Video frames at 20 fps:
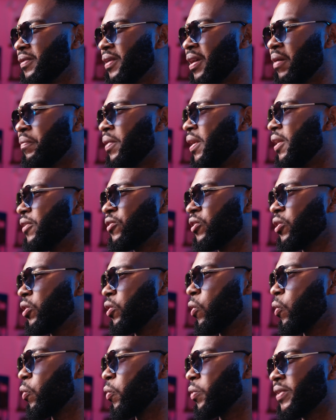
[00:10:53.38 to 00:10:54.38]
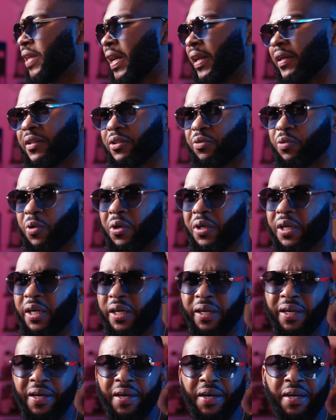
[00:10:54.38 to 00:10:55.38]
amazing local talent as well
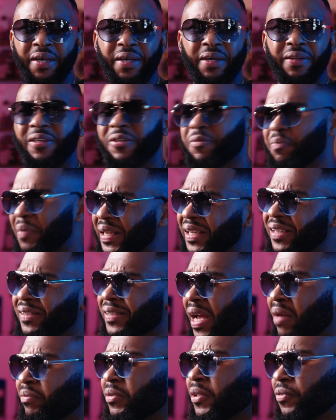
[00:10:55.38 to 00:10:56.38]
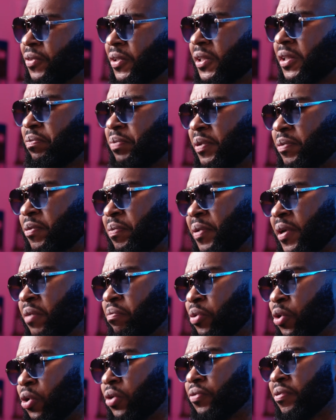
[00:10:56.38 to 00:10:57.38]
here. There's many times I've seen people being
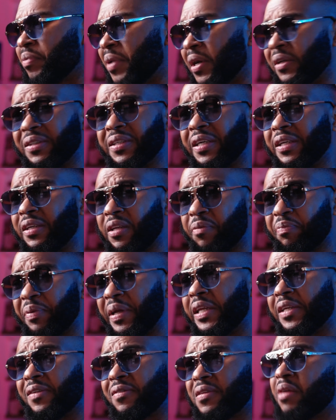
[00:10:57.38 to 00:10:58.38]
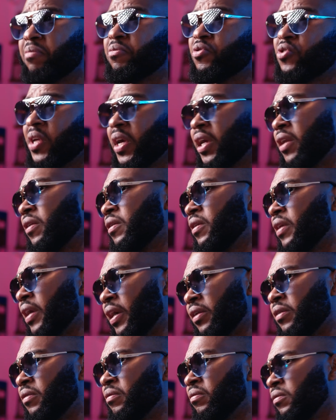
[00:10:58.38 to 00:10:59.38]
booked from outside and they play the same set
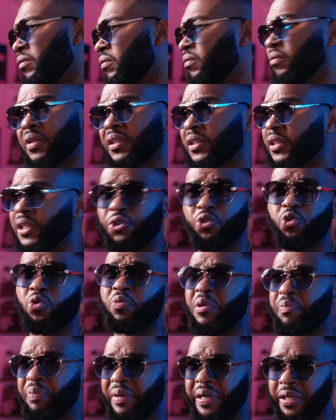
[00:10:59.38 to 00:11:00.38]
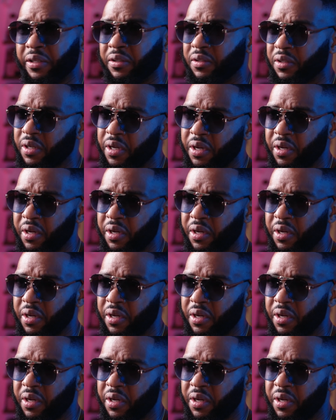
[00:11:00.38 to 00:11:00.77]
that they say Toomey played,